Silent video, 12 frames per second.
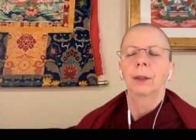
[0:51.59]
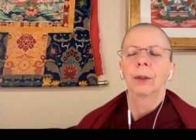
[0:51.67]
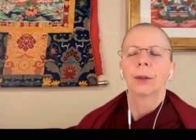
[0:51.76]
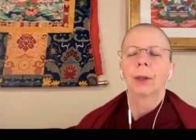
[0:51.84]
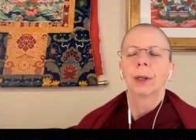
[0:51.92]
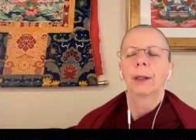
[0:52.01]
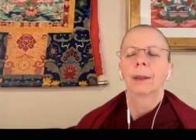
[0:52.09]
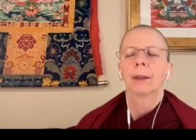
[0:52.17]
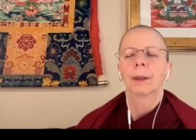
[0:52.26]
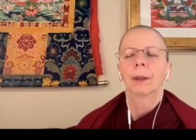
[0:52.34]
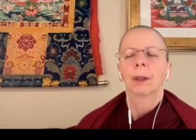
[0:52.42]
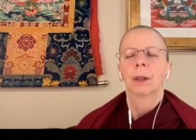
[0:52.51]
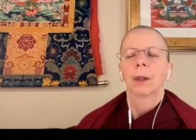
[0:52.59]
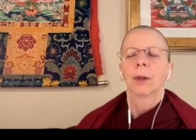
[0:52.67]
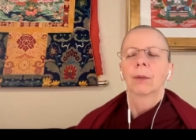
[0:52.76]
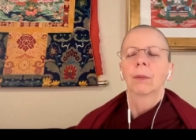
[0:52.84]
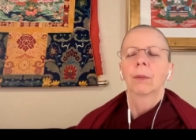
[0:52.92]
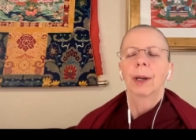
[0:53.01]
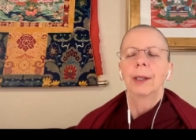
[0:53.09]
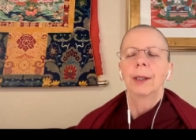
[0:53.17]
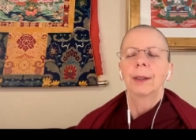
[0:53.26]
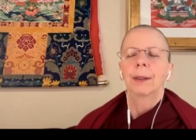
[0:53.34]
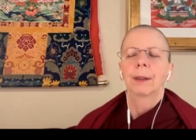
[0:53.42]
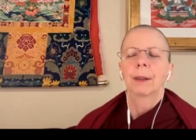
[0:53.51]
you can
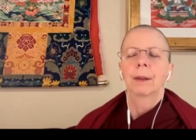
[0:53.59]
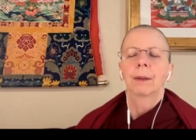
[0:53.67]
raise,